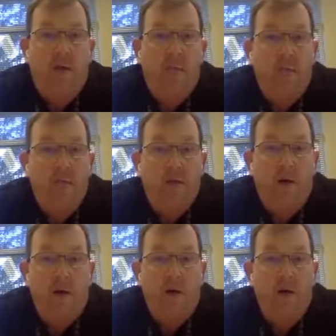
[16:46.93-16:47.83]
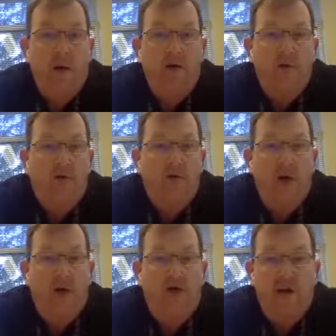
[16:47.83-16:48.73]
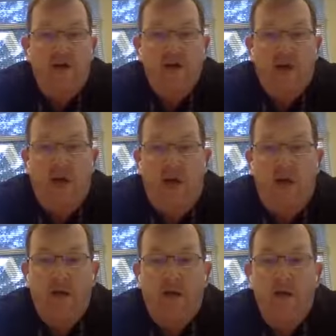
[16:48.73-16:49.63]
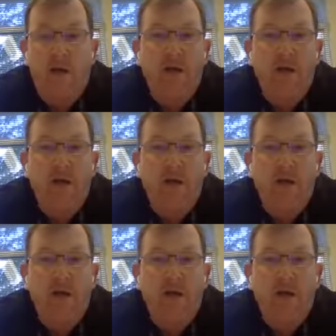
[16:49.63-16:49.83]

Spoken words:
My email is shkane